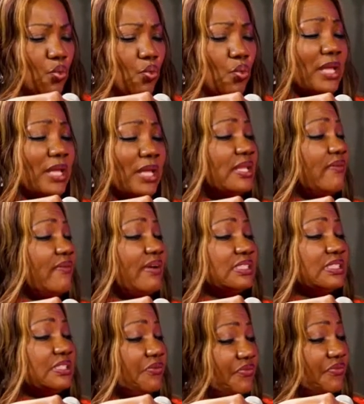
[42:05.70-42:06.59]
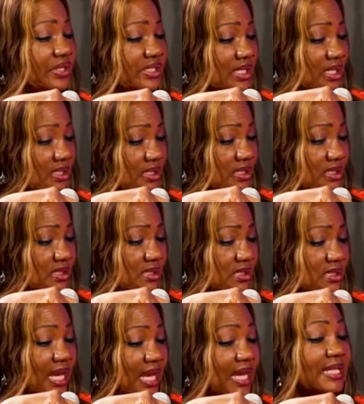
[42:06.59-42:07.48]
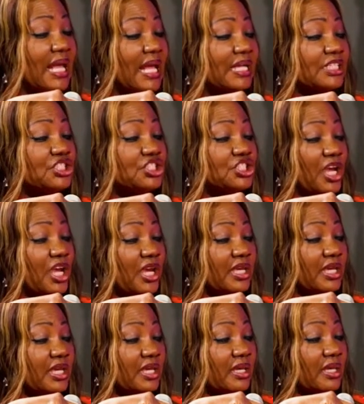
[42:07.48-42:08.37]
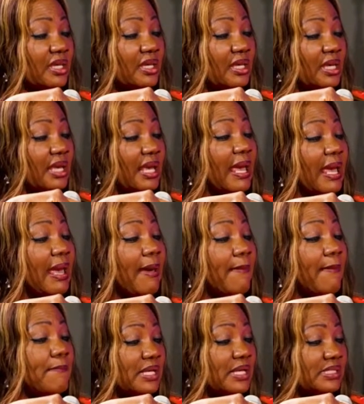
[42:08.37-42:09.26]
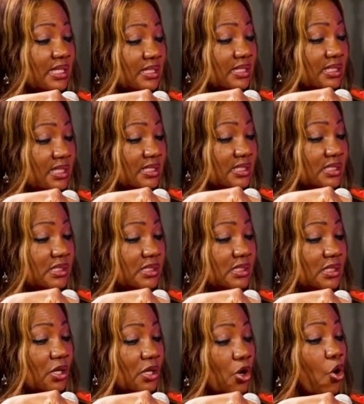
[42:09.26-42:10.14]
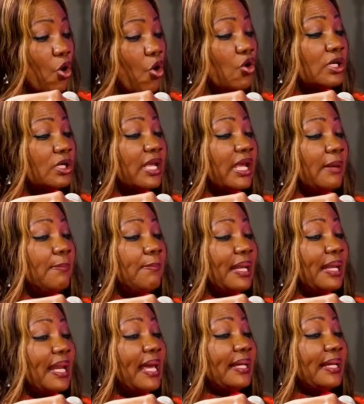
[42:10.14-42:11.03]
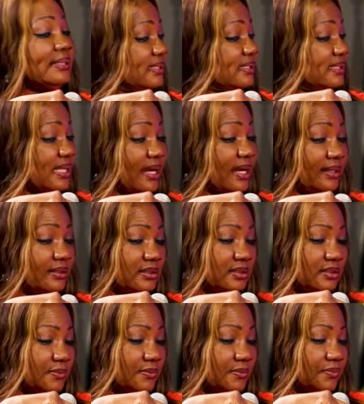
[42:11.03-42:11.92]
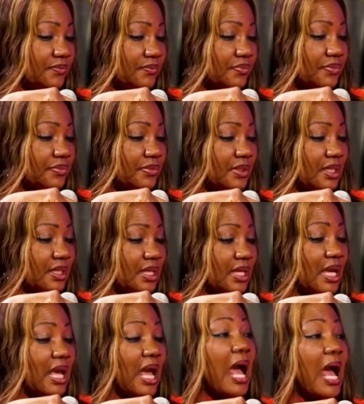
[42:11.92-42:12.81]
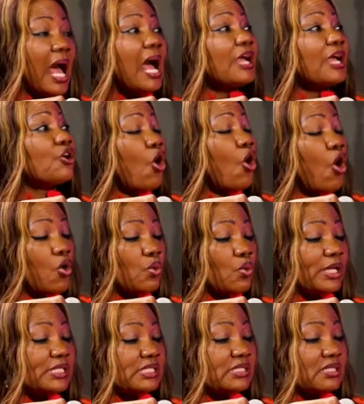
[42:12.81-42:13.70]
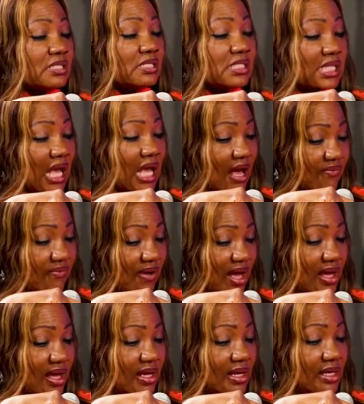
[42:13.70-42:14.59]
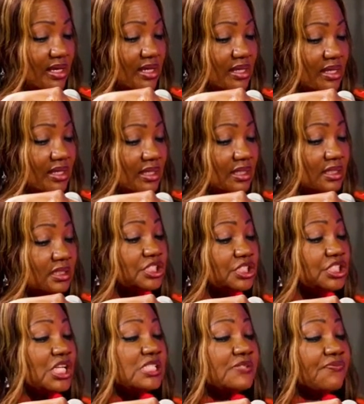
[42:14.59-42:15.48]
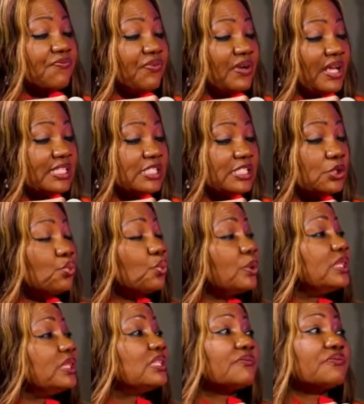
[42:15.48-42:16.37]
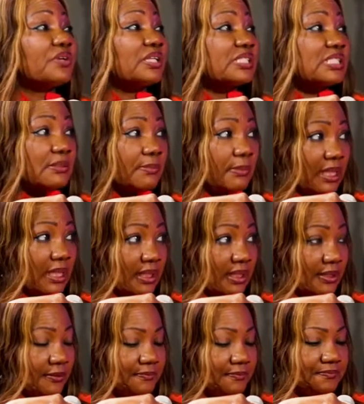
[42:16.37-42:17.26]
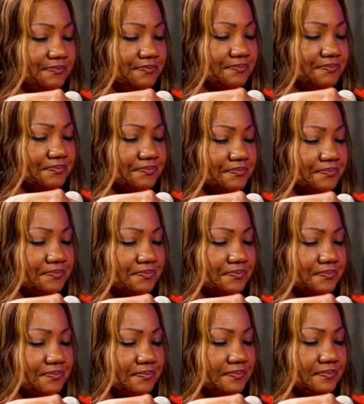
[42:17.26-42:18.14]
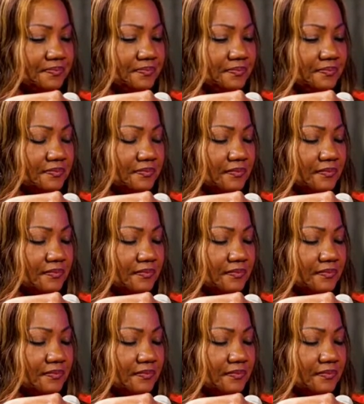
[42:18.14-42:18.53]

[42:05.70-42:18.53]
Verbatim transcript: Whenever she visits, and I check her messages on her blind side, I always discover she's flirting with different men. Mm.